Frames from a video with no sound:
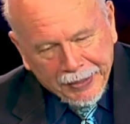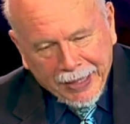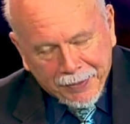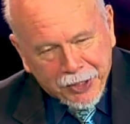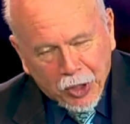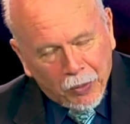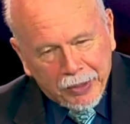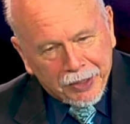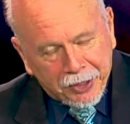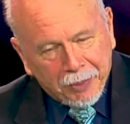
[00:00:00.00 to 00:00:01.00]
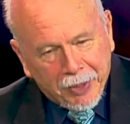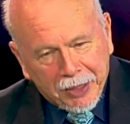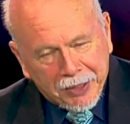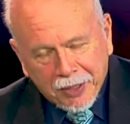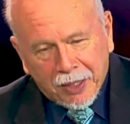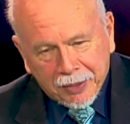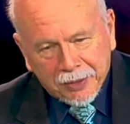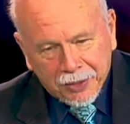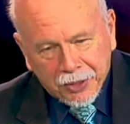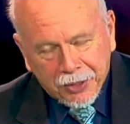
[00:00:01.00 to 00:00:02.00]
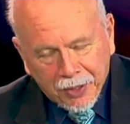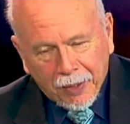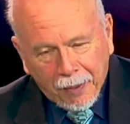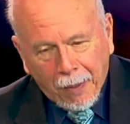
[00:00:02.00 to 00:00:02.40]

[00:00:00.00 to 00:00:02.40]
I was showing this to my sons,